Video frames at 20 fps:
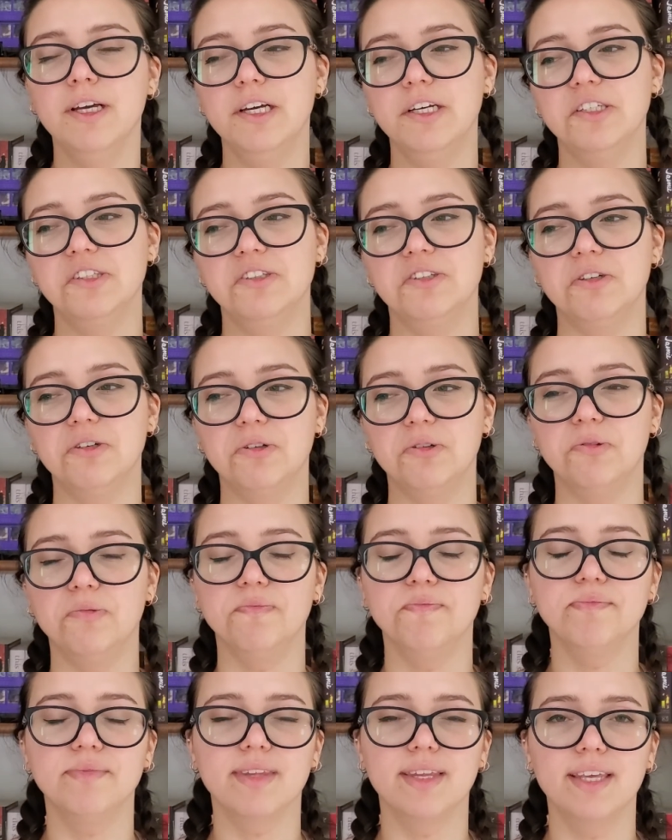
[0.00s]
So
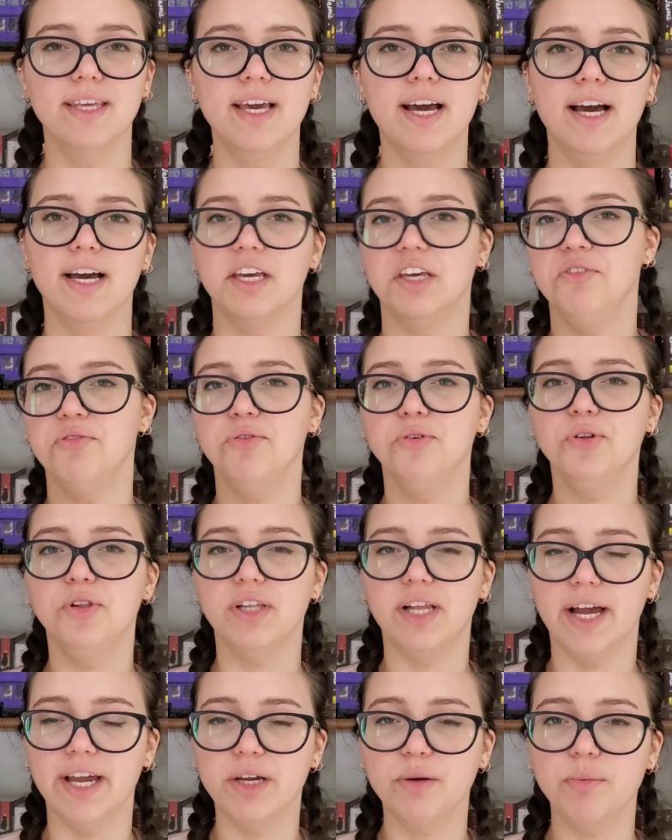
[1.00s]
yeah, if you
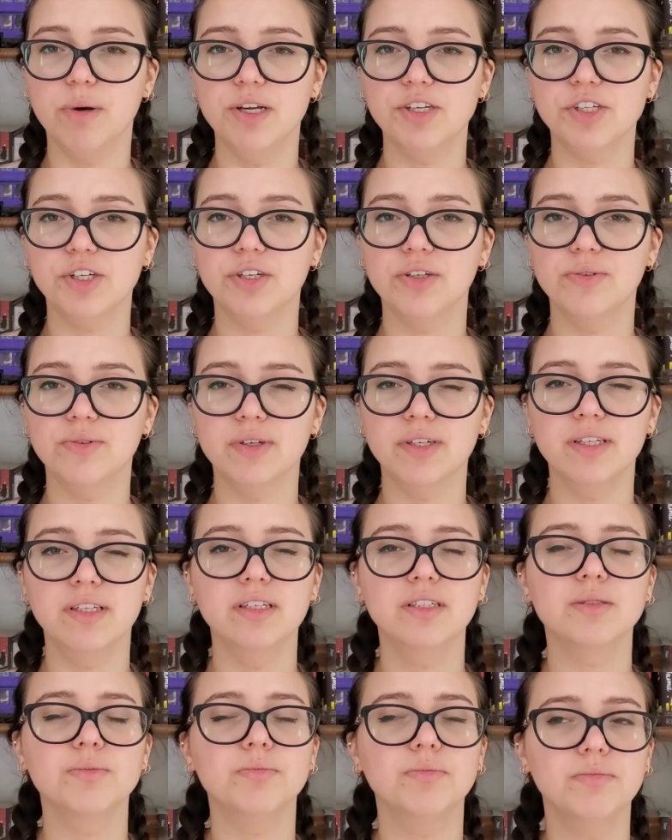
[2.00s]
like magical
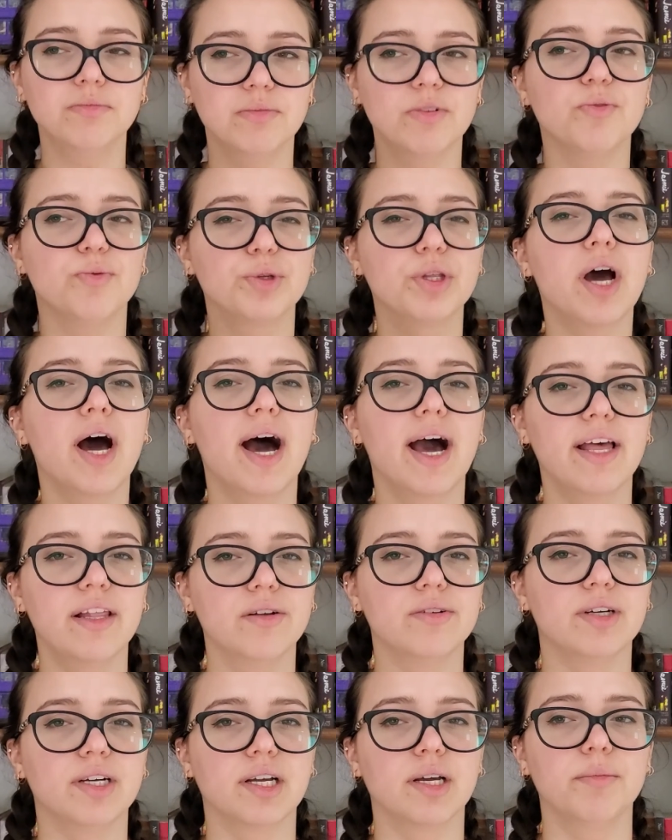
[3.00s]
realism, would highly
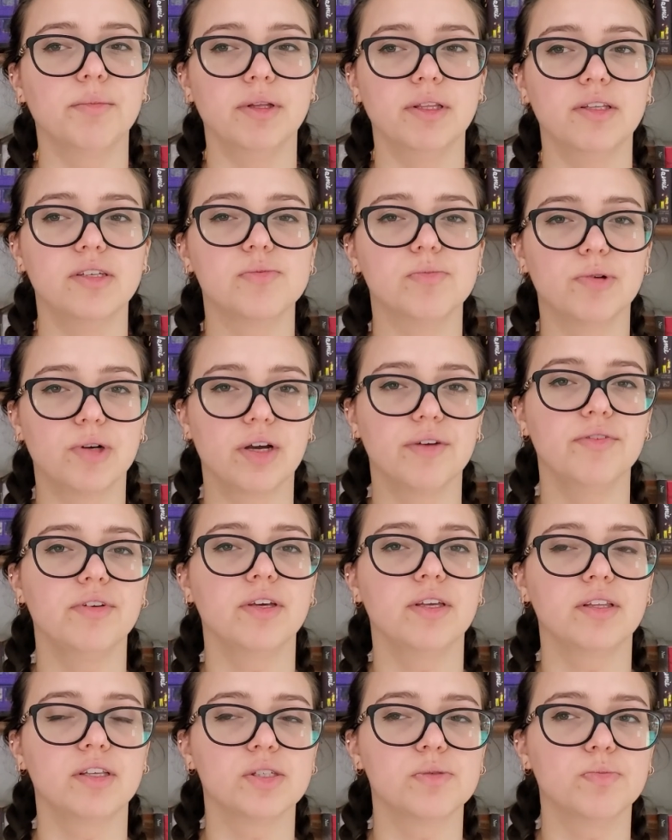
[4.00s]
recommend this book. I
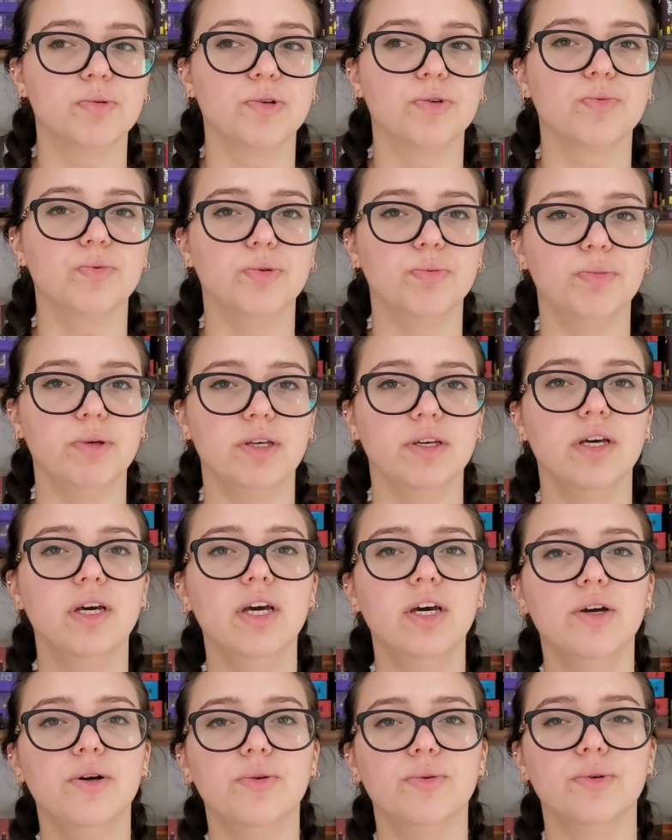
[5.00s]
think this book would be
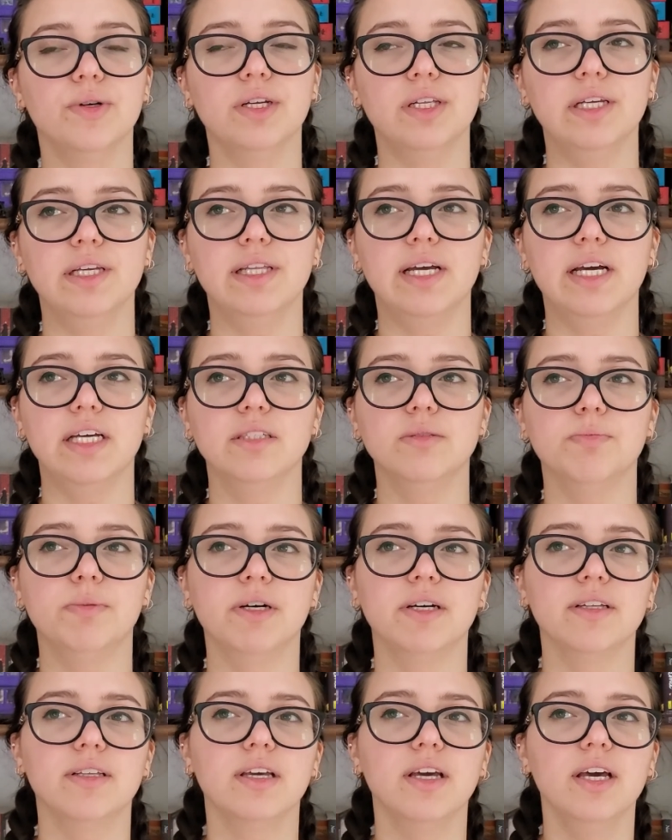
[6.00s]
really nice.
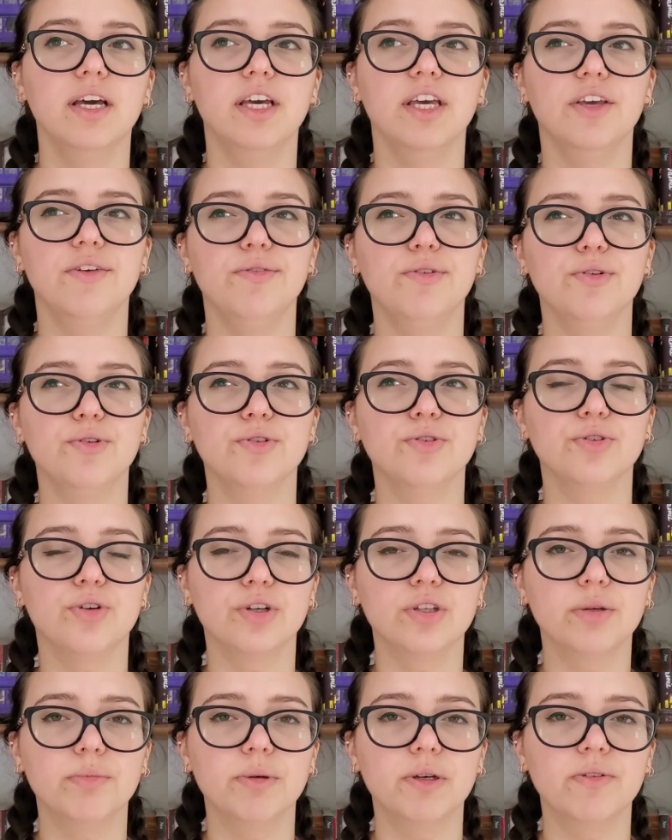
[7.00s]
But if you're
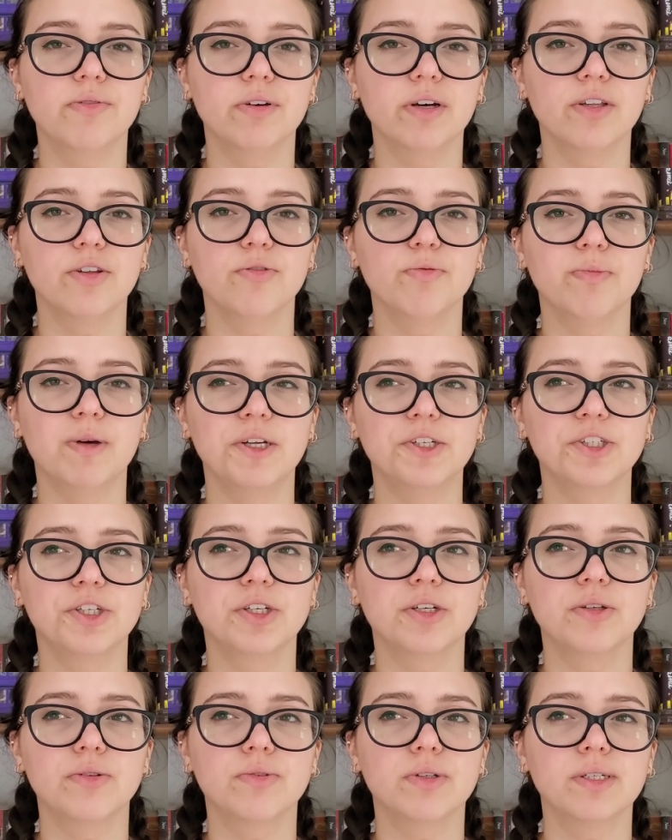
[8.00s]
not a big fan of
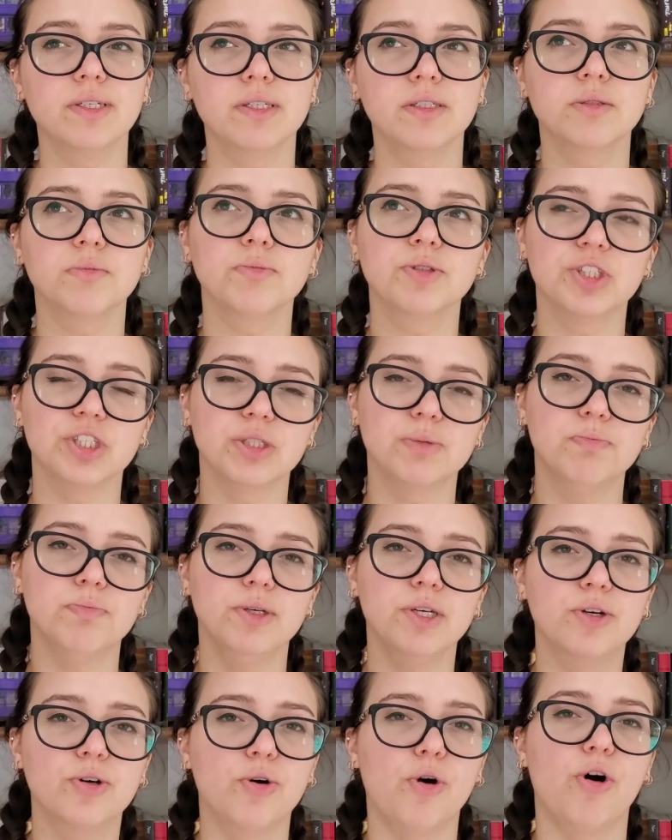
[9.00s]
magical realism, just
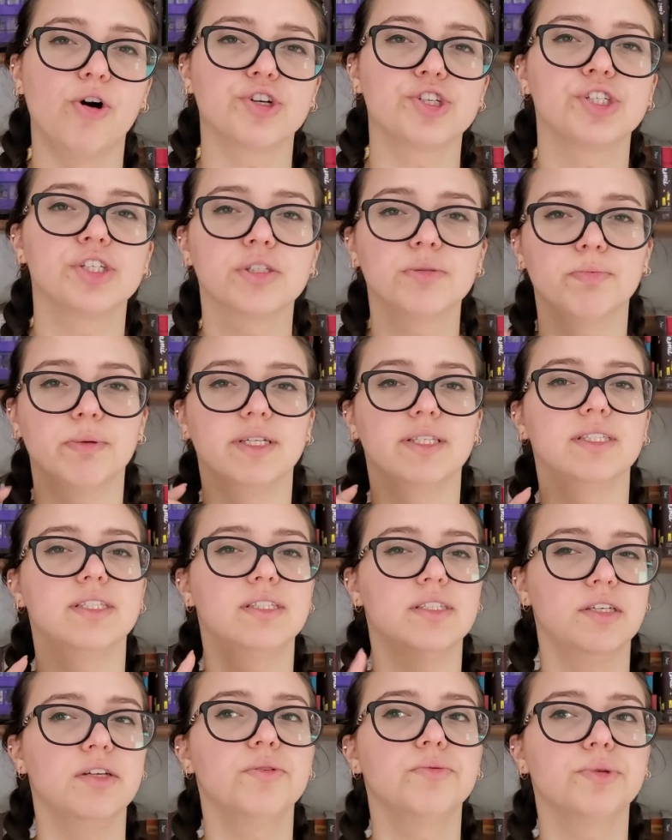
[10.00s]
be cautious, but
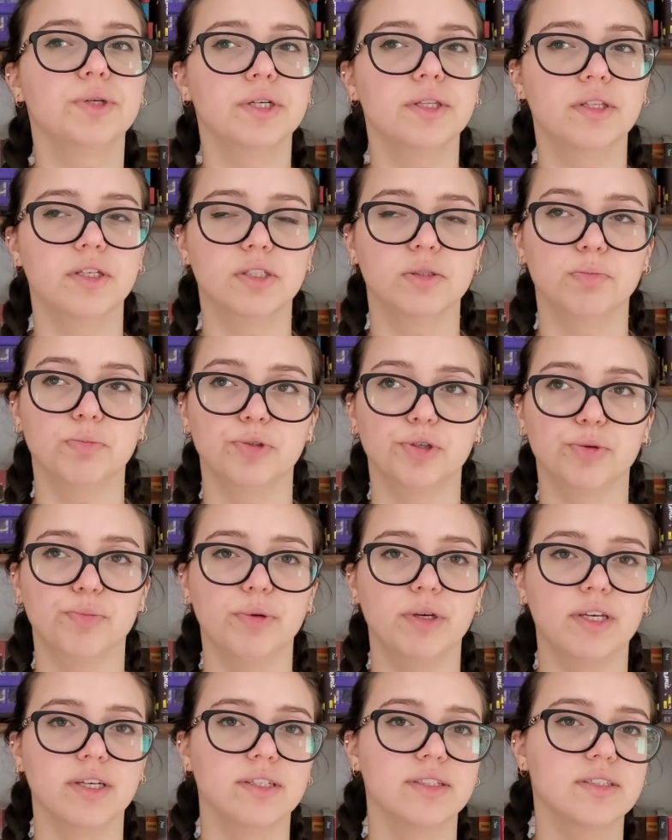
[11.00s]
still read this book,
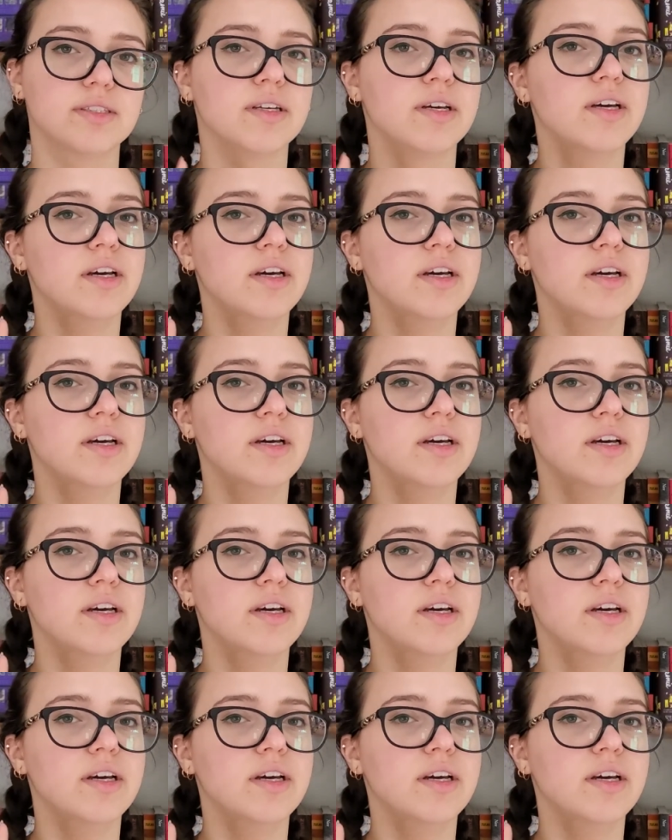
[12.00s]
because